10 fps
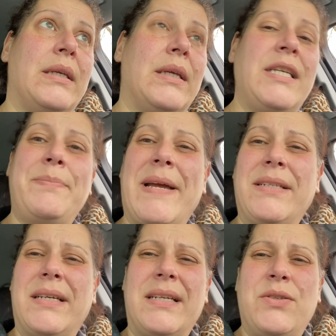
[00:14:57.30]
I
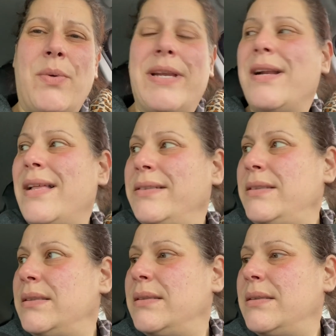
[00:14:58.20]
spent uh, $20
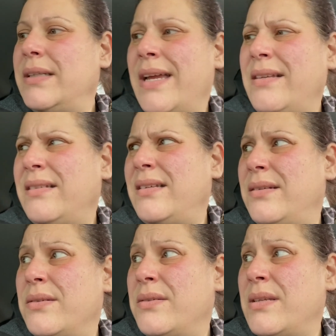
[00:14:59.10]
again. I
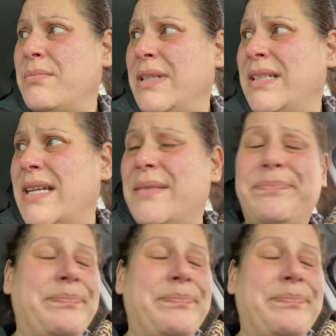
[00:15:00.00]
don't know, something like that